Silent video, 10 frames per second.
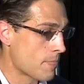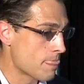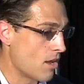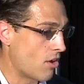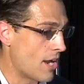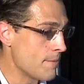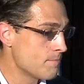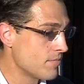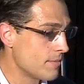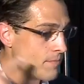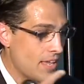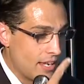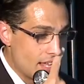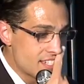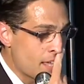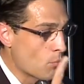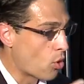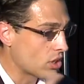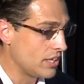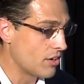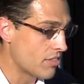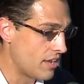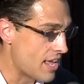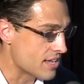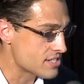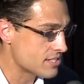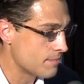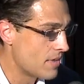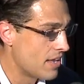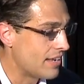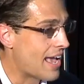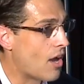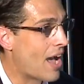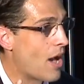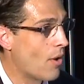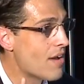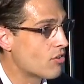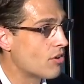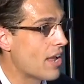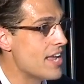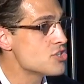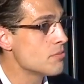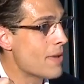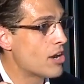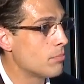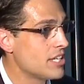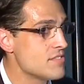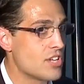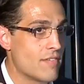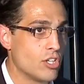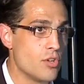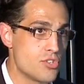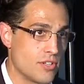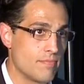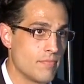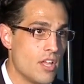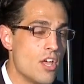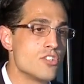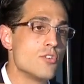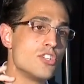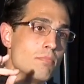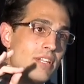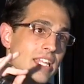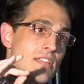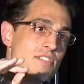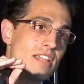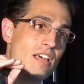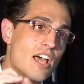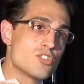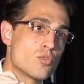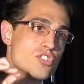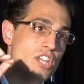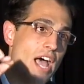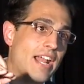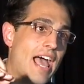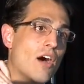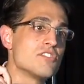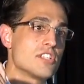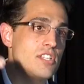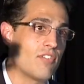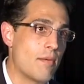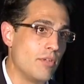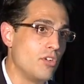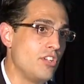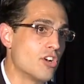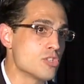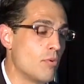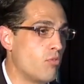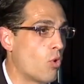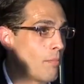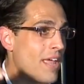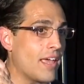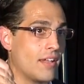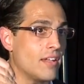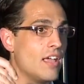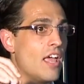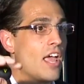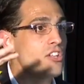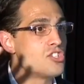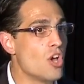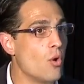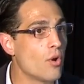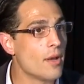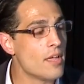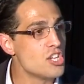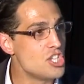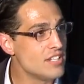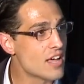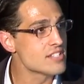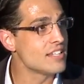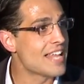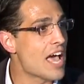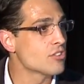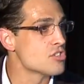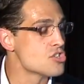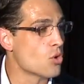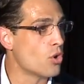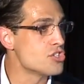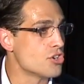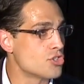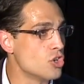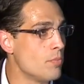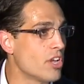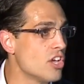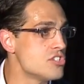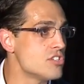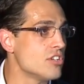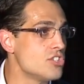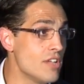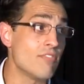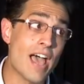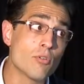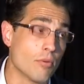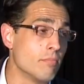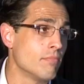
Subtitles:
All right? Doesn't get more clear than this. Now, however, Adrian Mayer believes in evolution, so she believes that dinosaurs died out 65 million years before man. And so she doesn't doubt the stories are true because she found them.